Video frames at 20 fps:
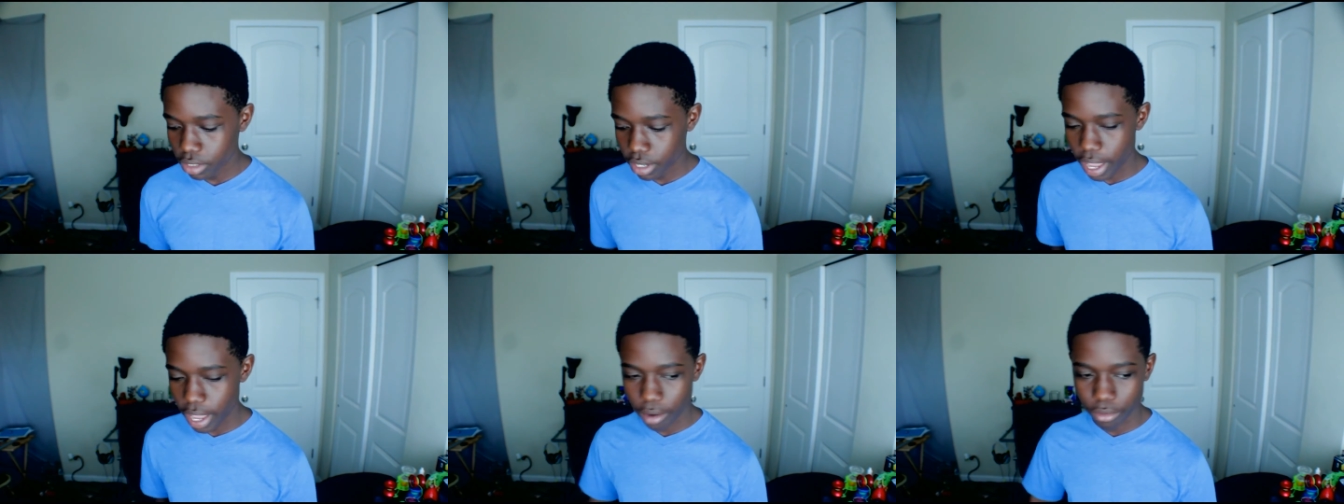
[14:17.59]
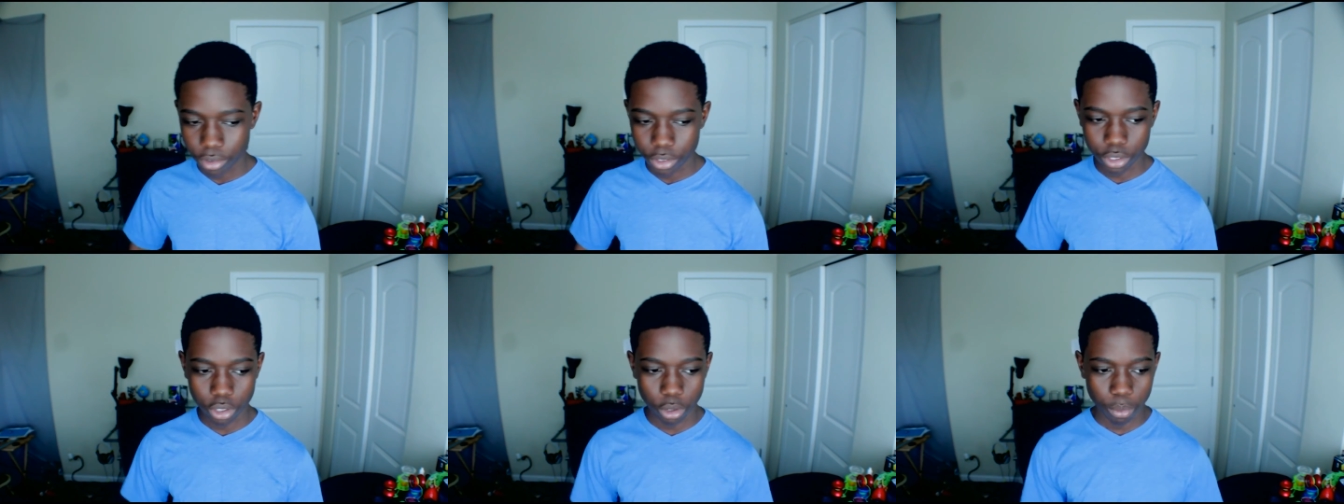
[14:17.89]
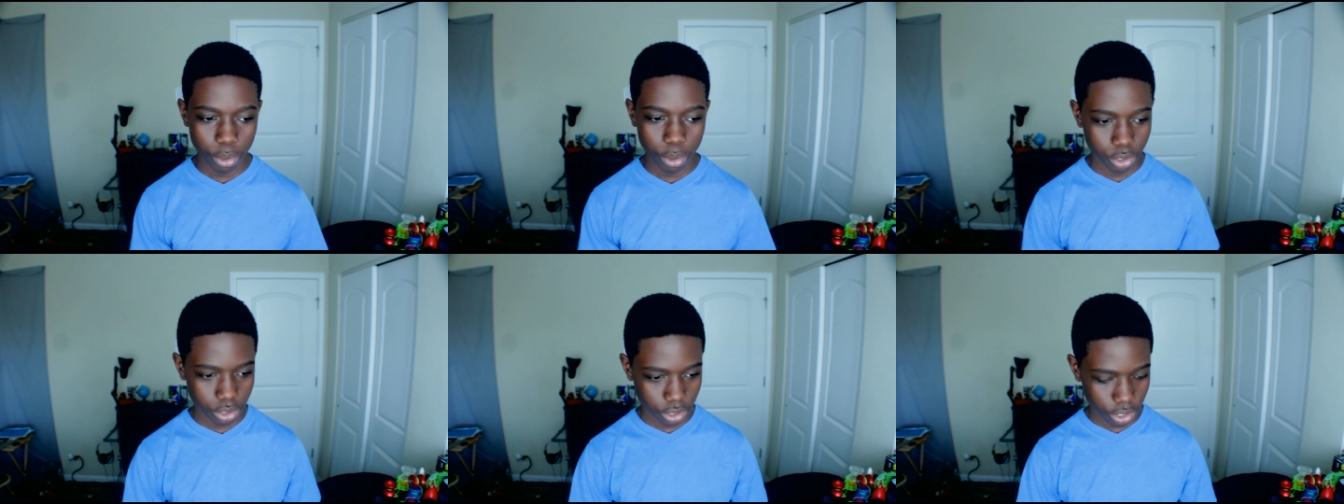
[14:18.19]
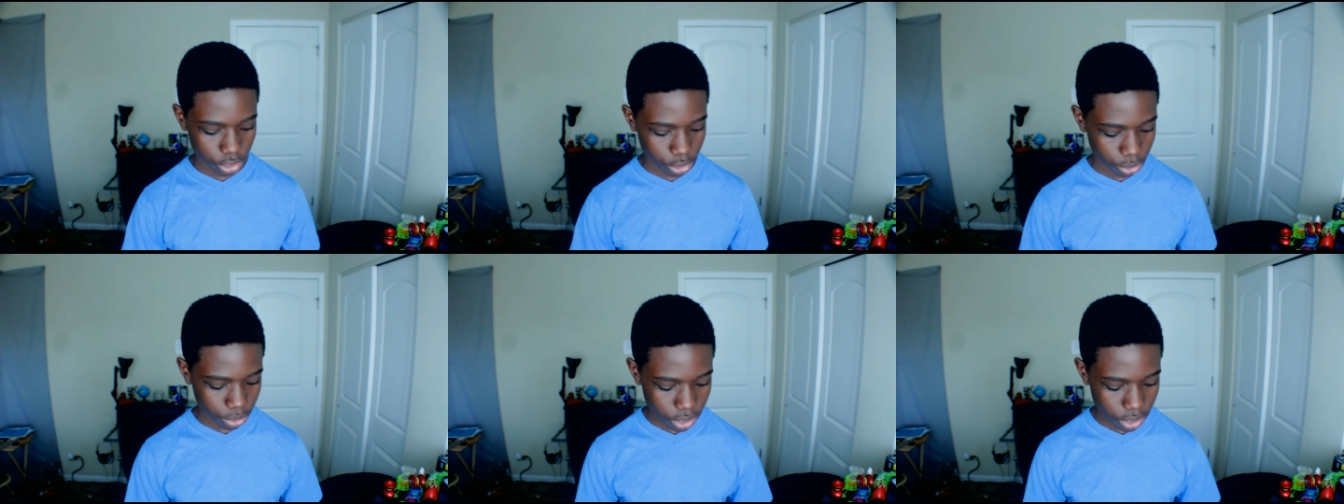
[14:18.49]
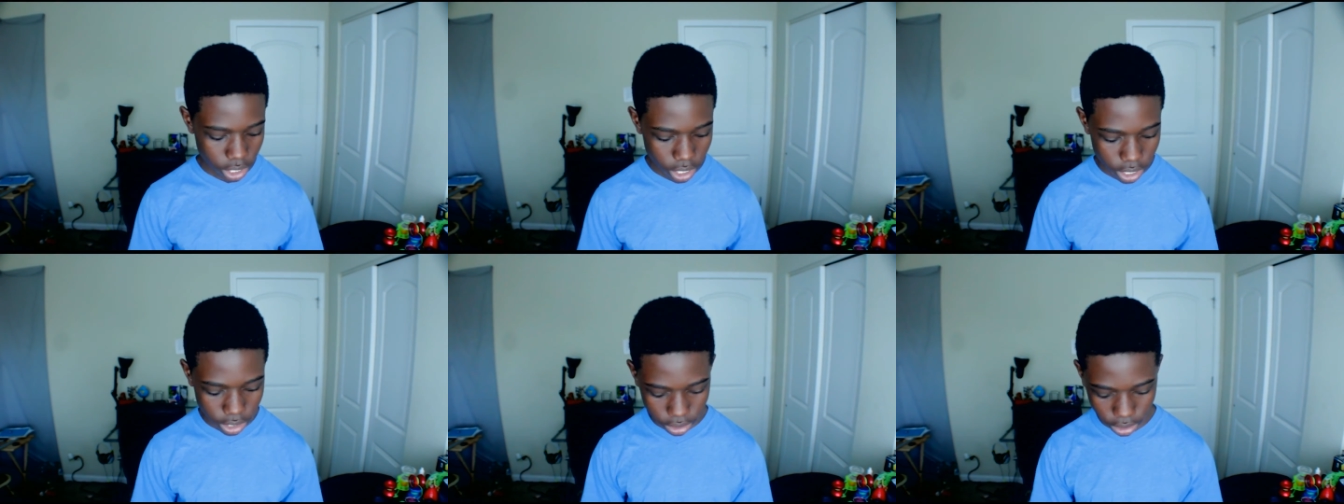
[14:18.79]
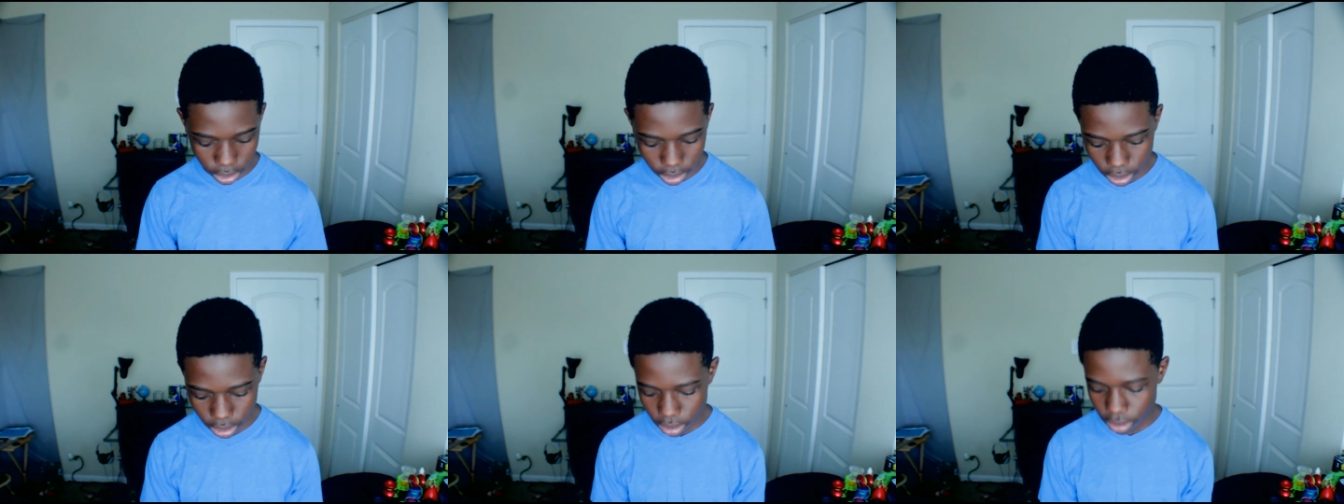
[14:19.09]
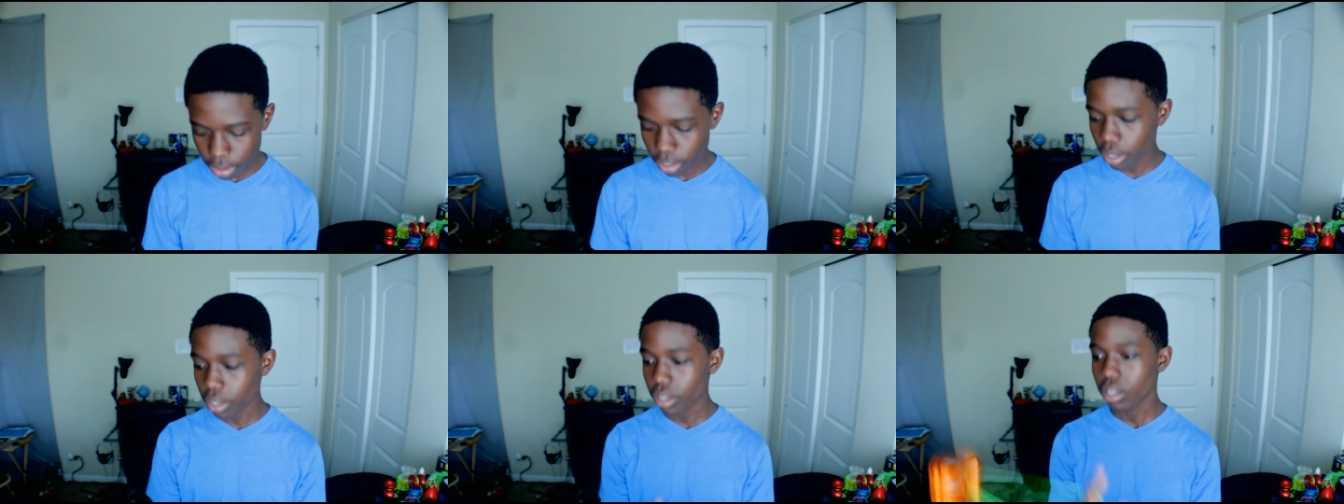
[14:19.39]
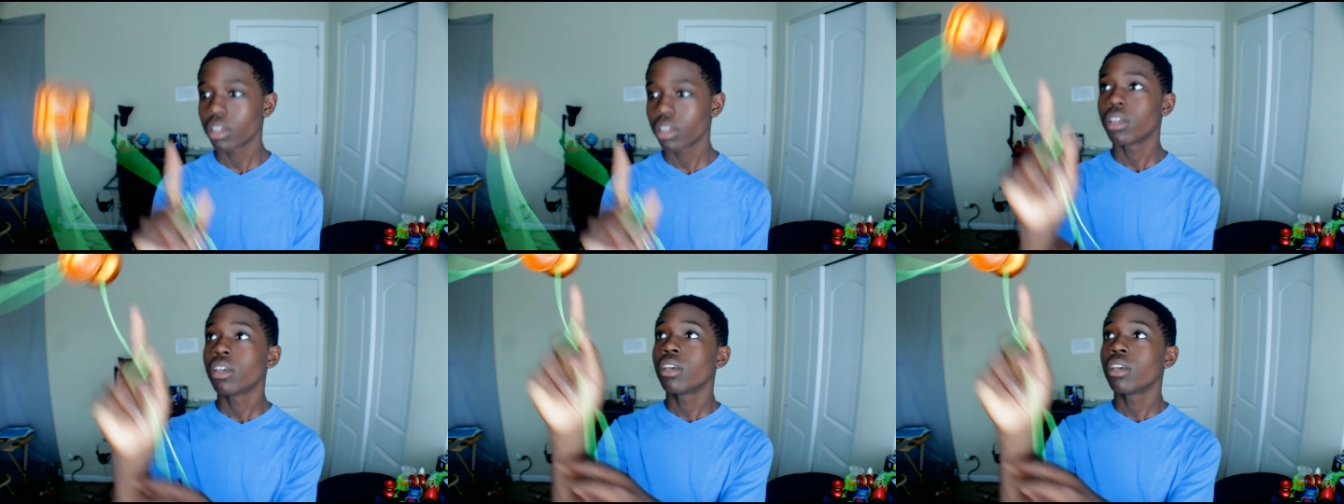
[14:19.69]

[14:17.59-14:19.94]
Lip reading: to every single person that you see. It's like, okay,